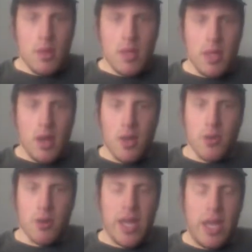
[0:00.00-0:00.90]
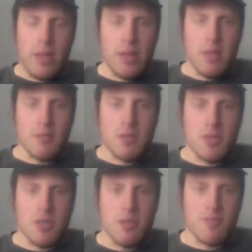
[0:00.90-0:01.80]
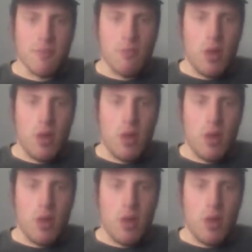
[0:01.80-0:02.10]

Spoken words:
the other 8 limbs are just used for